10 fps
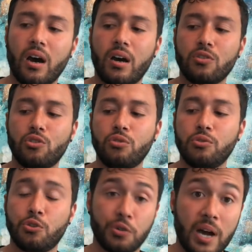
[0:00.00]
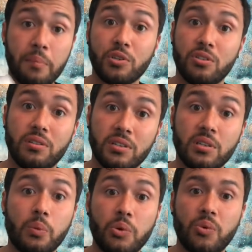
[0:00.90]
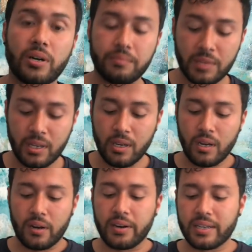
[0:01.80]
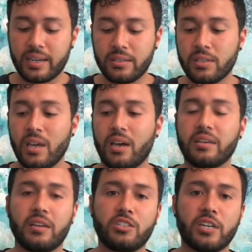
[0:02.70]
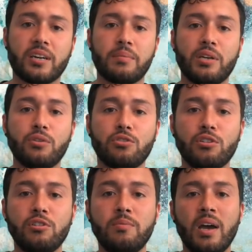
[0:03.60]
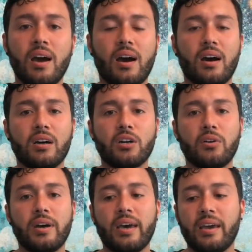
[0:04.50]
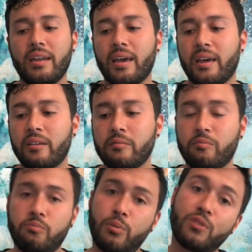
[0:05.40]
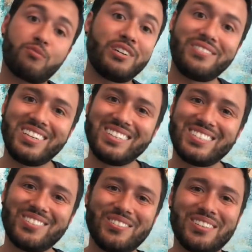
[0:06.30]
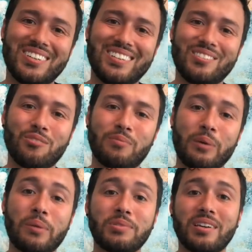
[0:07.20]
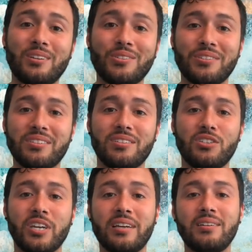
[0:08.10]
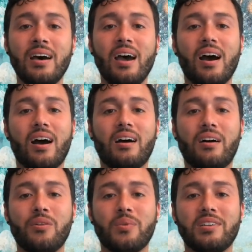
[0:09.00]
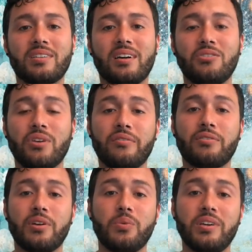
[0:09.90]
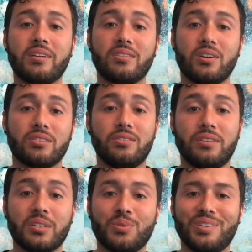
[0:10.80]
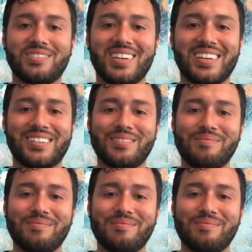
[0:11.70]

uh, to, to accomplish the things that we want. All right, guys, again, check out my YouTube. Uh, go ahead and book readings through, the, through my website or donate to the channel. Uh, otherwise, guys, you have a great week, and I'll talk to you next week. Take